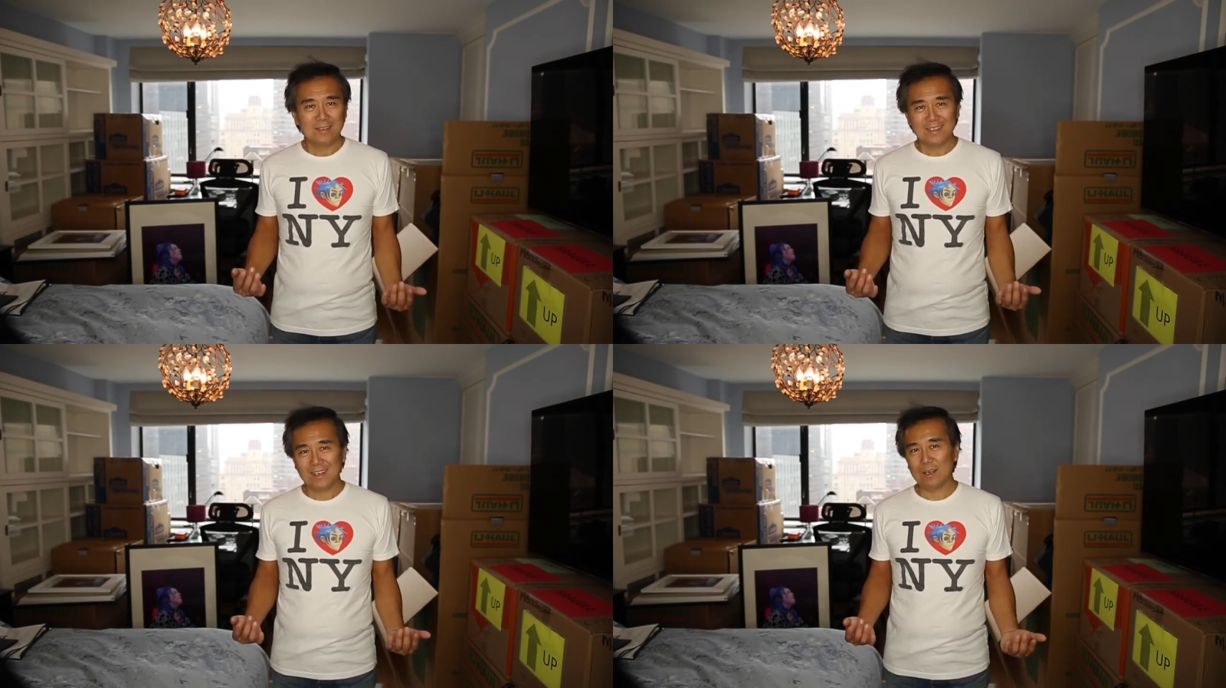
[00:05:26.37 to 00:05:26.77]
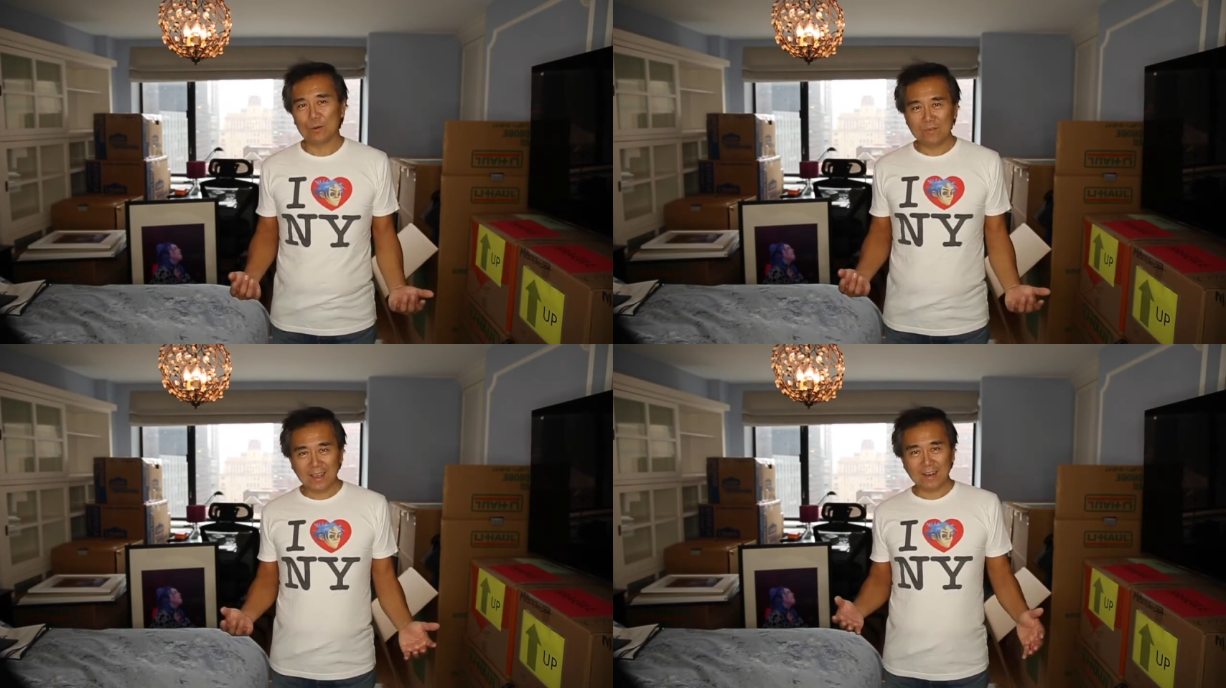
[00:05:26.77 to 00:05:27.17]
we've
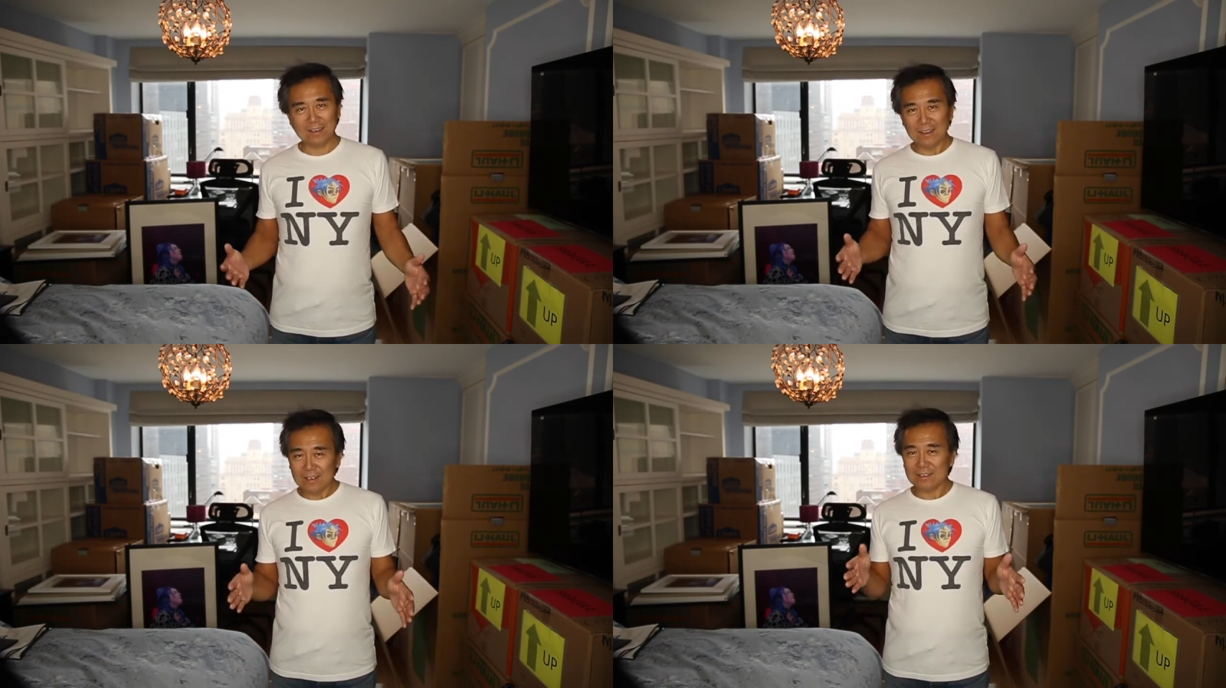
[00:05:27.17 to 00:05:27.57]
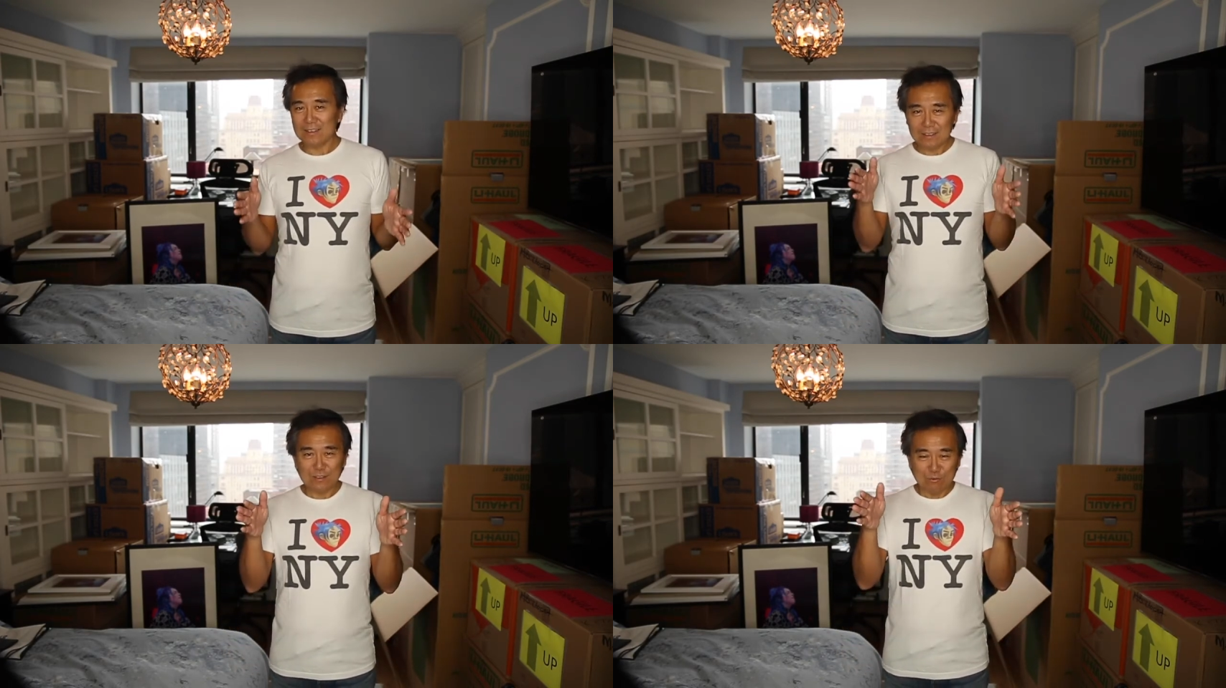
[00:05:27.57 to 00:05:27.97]
got a
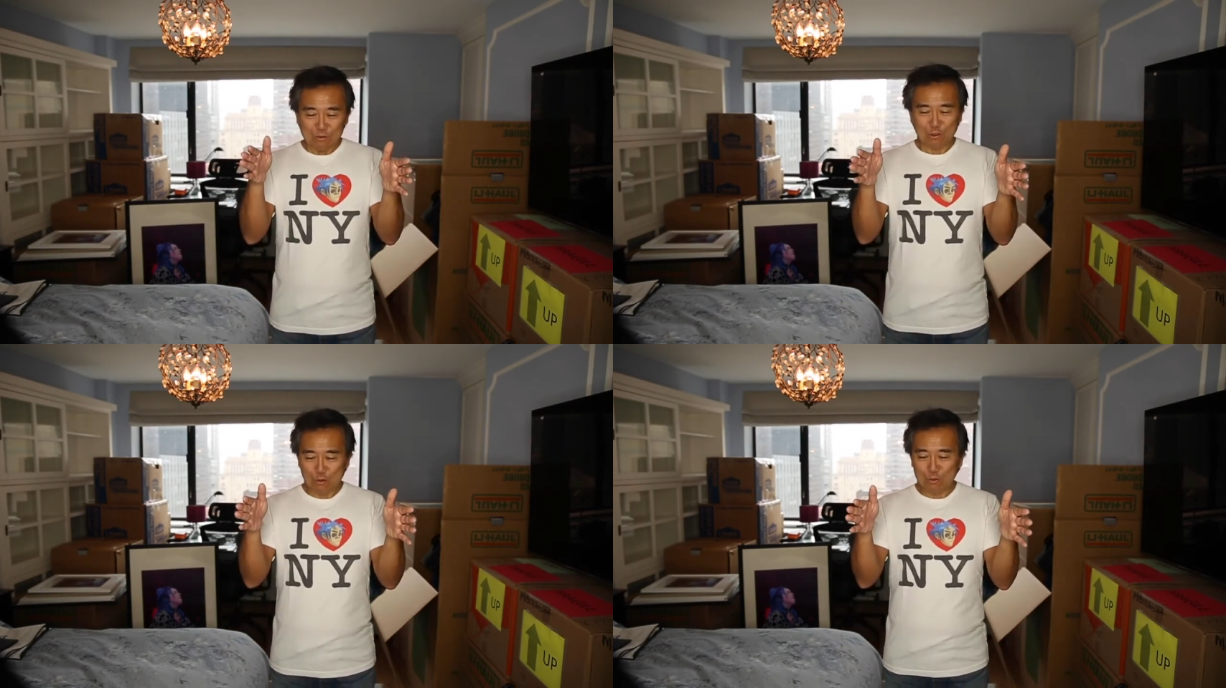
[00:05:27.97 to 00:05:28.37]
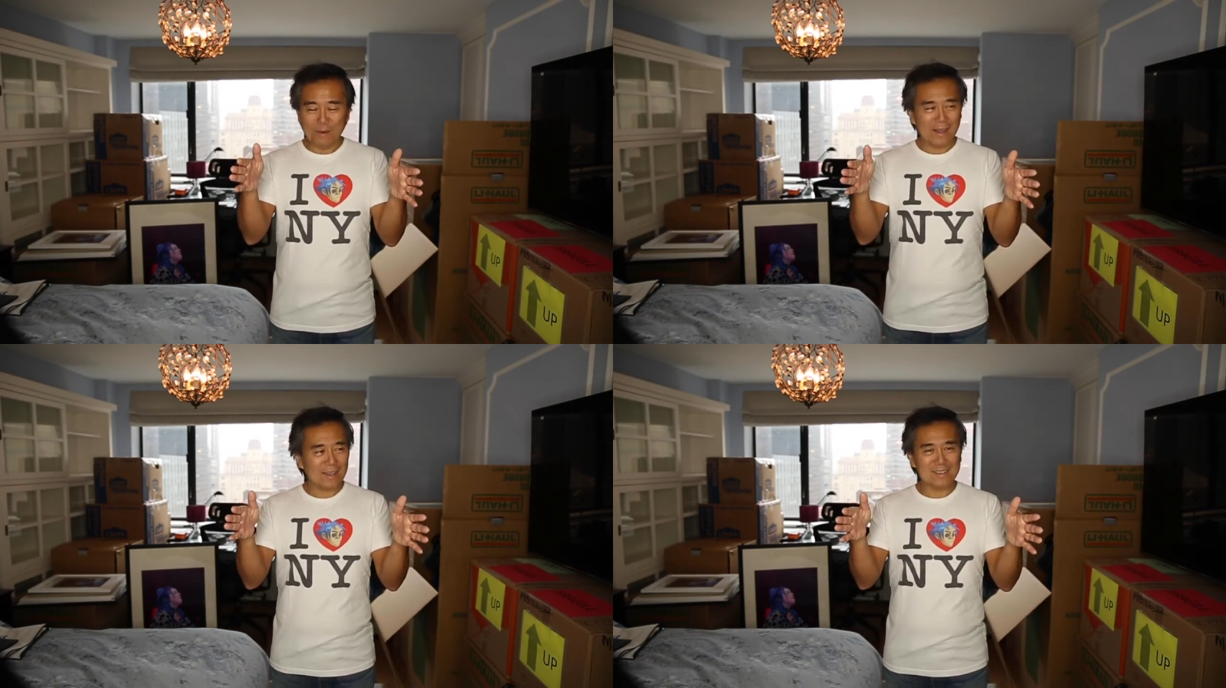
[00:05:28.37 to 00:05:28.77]
little
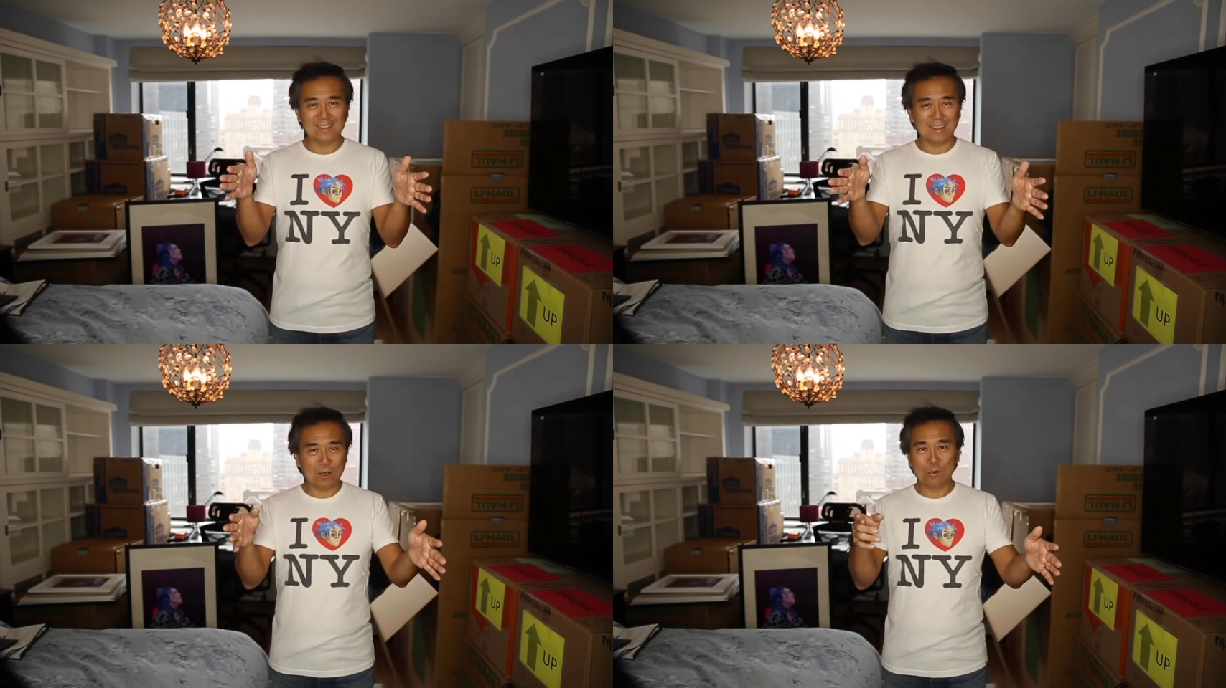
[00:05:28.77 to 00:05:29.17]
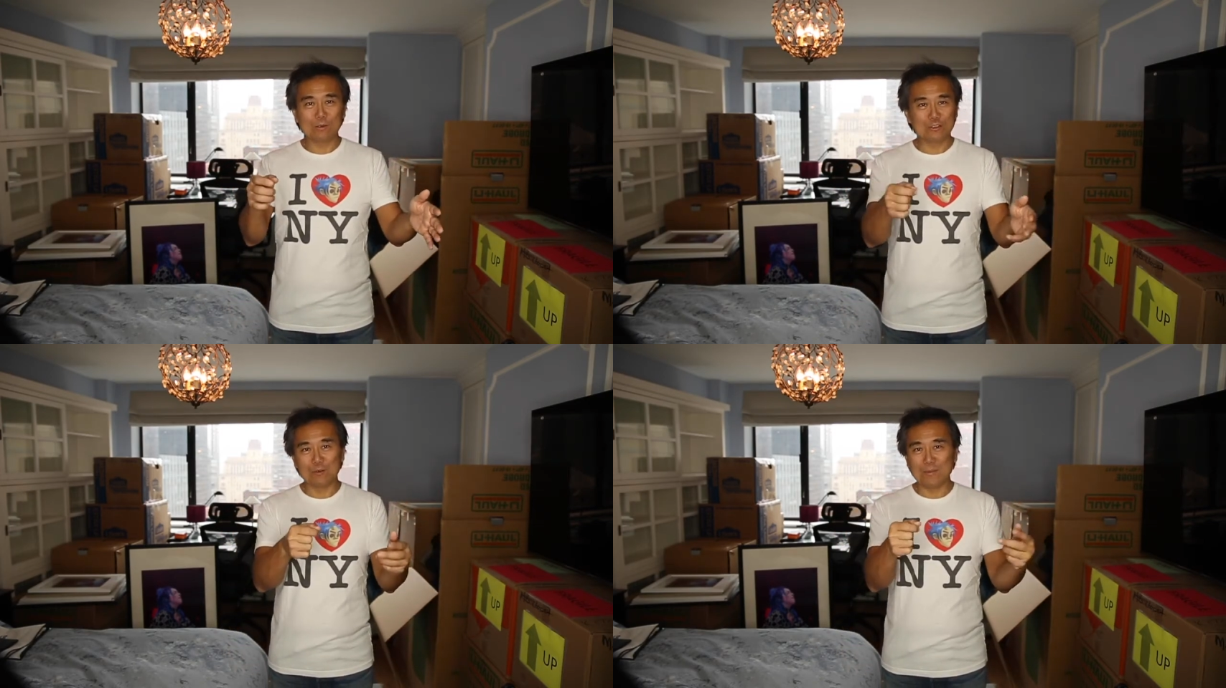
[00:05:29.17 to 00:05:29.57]
toolbox that
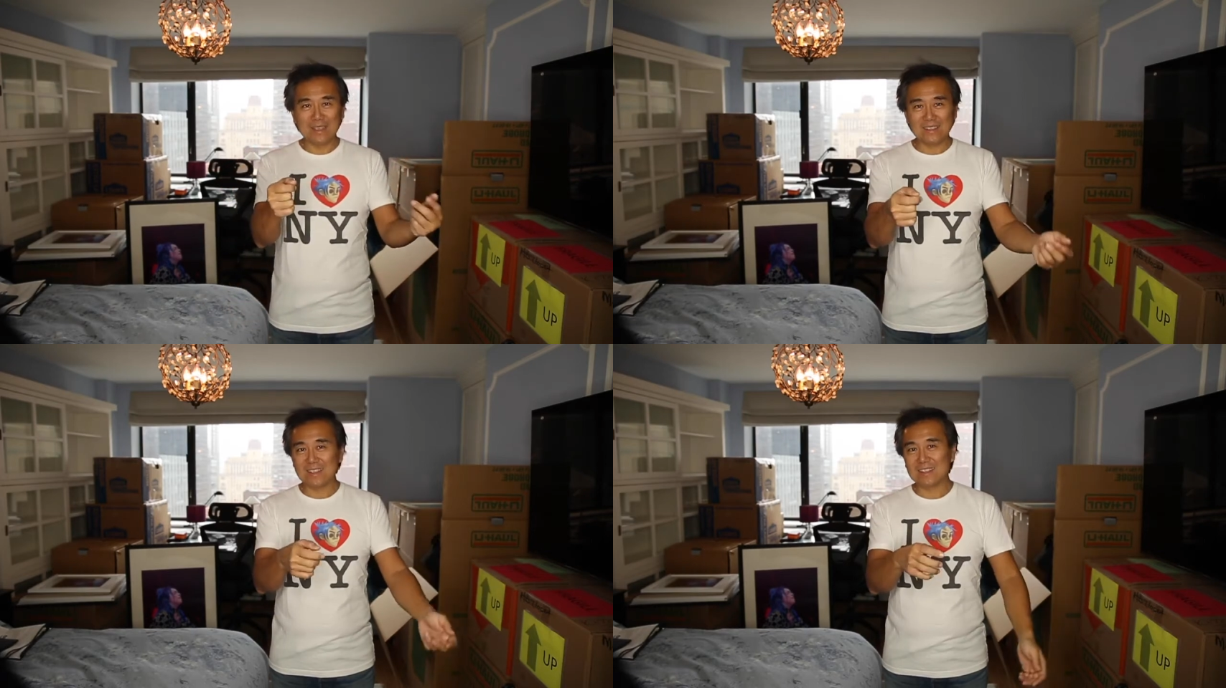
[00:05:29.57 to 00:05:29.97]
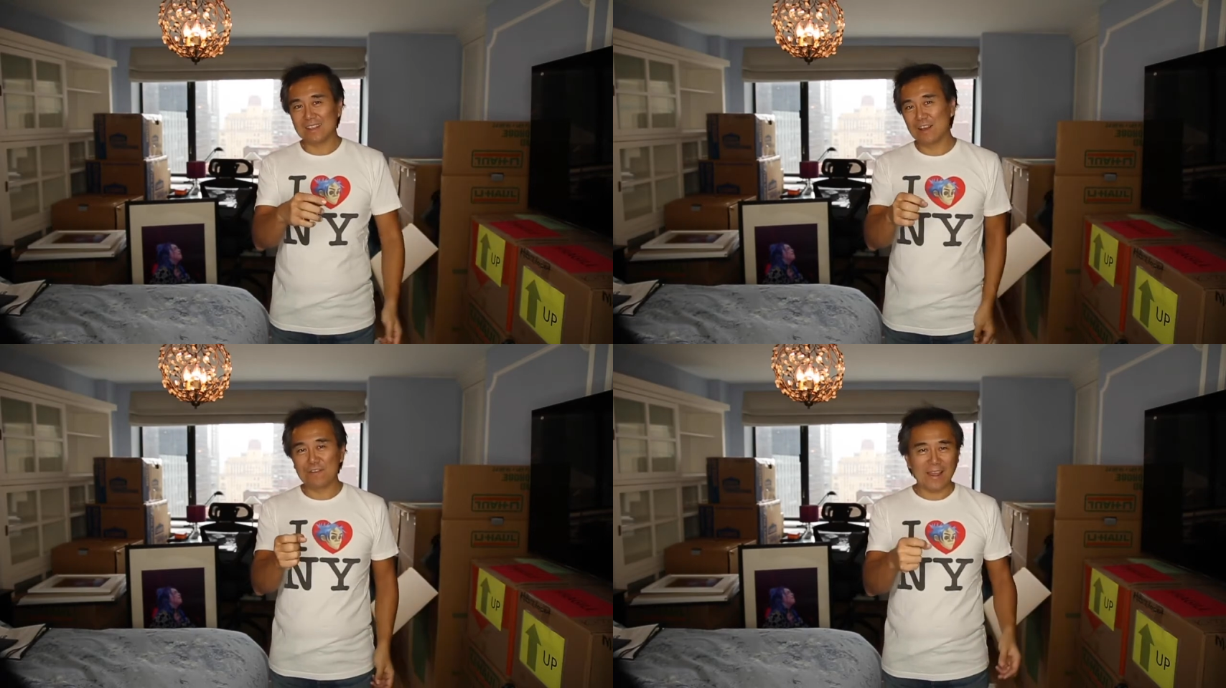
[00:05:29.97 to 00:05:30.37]
holds your basic stuff,